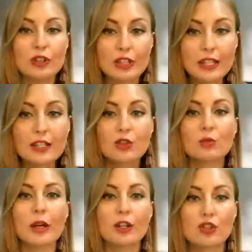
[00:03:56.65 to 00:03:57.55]
You
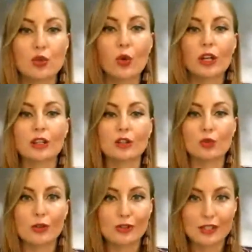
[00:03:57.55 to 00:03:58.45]
need to make sure
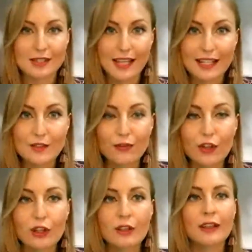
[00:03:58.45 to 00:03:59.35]
that you're
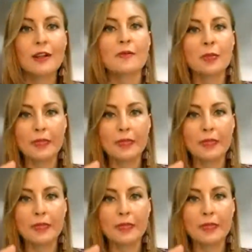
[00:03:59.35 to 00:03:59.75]
successful,